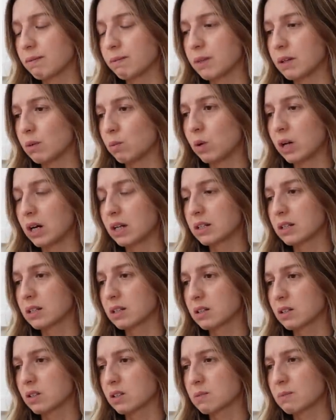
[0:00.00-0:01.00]
The word
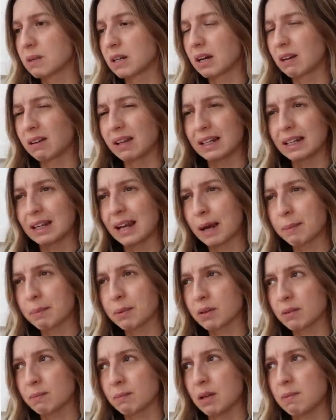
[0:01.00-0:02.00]
has lost me now, like
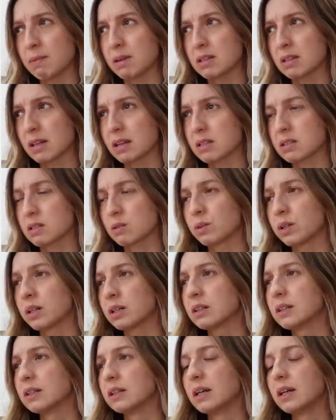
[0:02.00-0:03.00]
nappa, maybe that's the
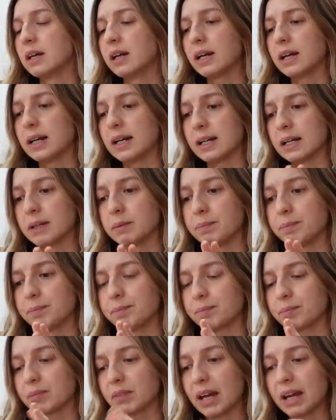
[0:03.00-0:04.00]
word.
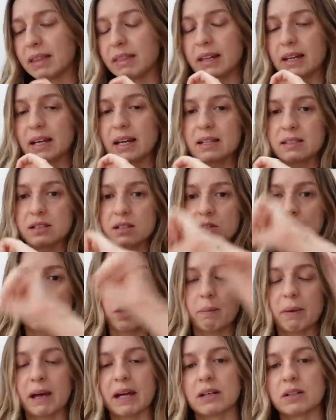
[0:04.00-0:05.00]
And then has a
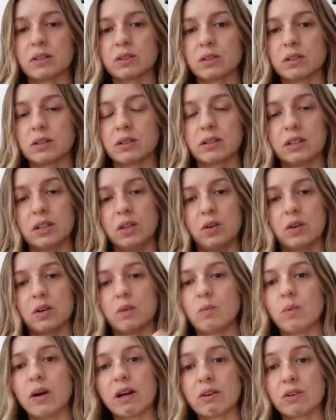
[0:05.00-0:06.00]
top handle that you
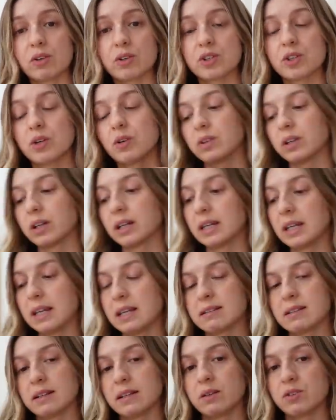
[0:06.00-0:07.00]
can wear on your shoulder and
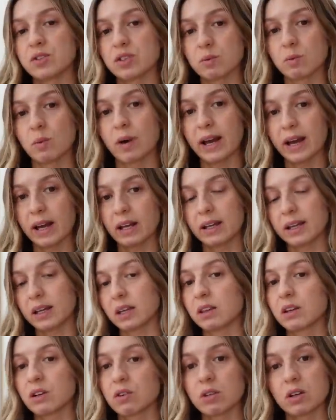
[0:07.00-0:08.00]
easily just wear like
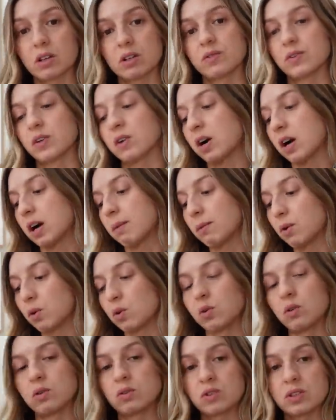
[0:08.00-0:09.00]
in the crook of your arm
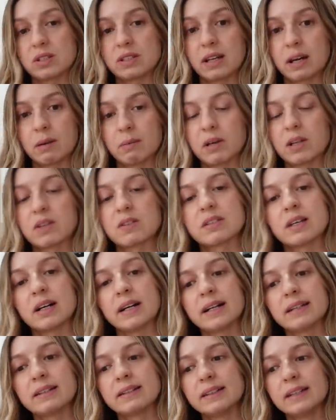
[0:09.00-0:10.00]
or just down by your
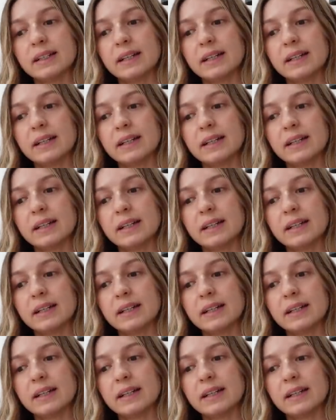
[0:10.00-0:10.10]
side.